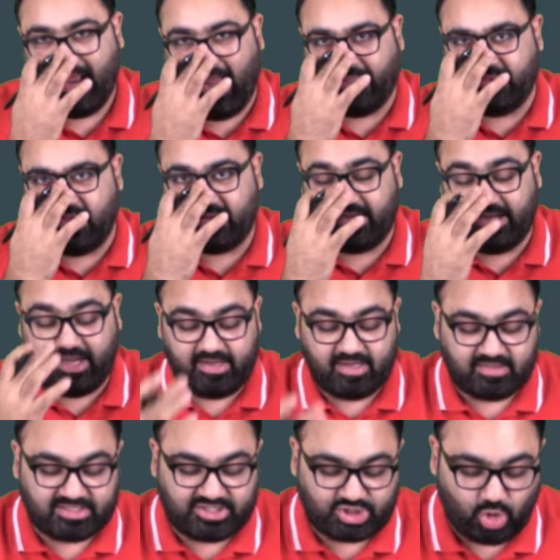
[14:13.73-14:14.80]
and then
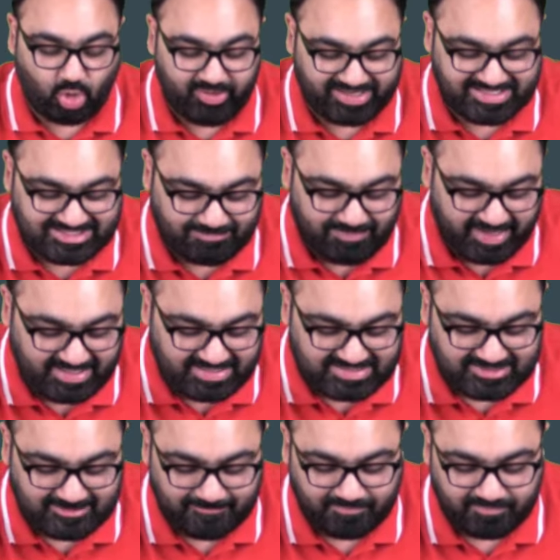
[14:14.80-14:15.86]
creating the storage
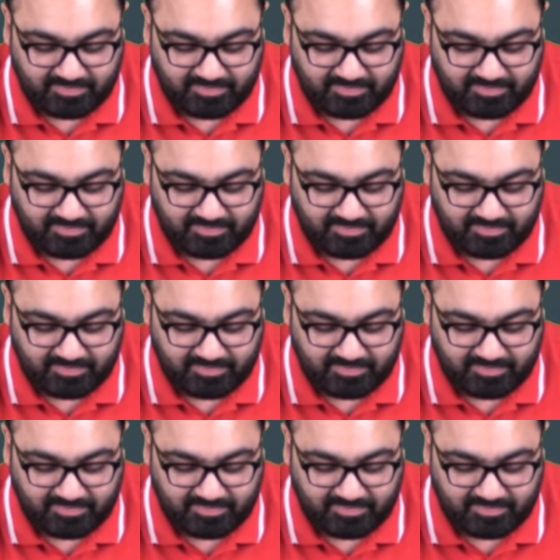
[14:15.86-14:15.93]
space,